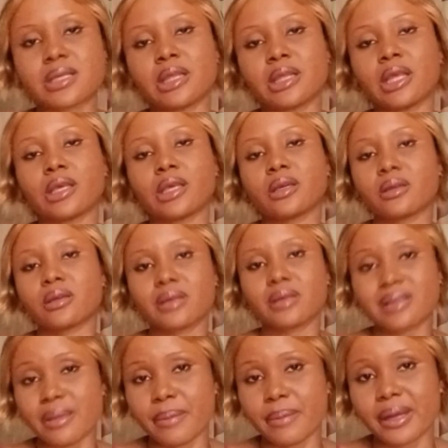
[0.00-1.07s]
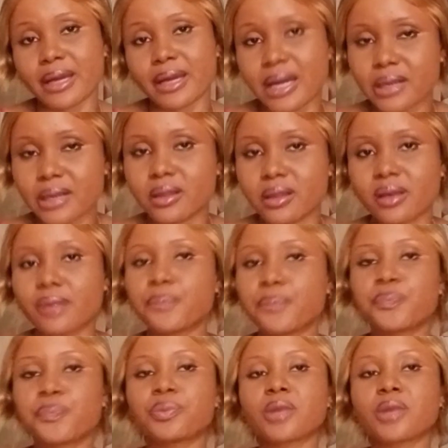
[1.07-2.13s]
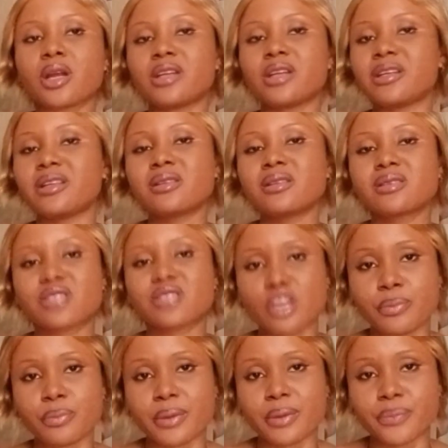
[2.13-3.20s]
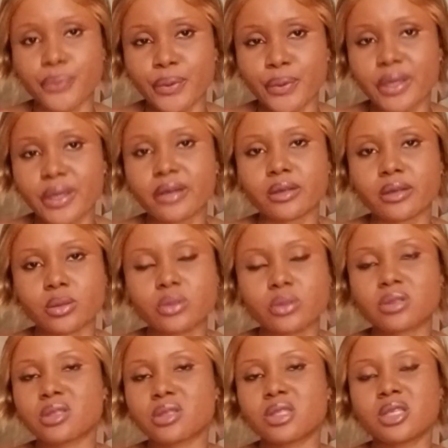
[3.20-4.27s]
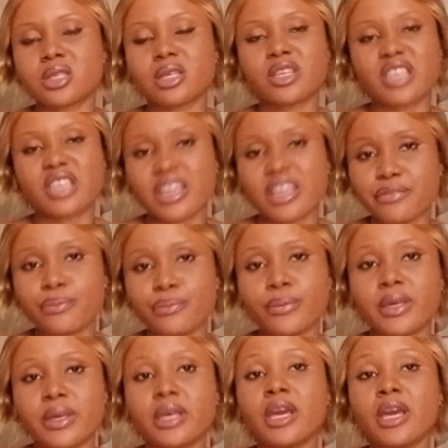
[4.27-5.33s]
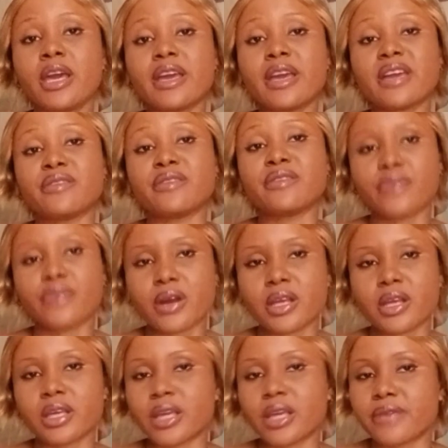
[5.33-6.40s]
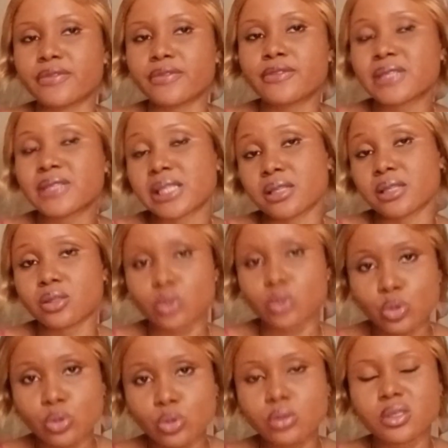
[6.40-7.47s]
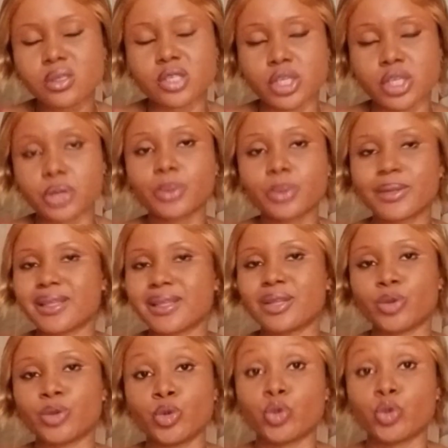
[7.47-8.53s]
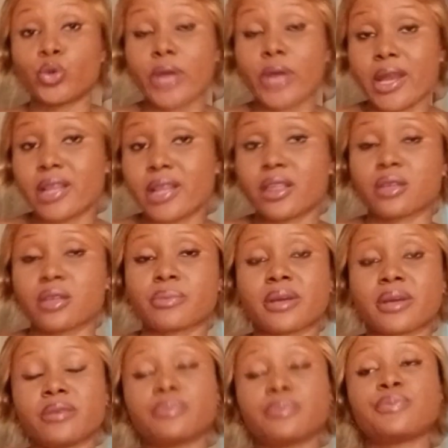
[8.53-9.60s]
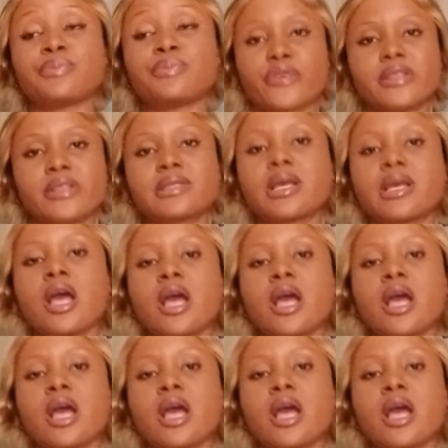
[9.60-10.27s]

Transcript: It didn't clear my acne. It didn't stop my breakouts. It didn't give me a very if skin tone. No, it didn't do anything on my face.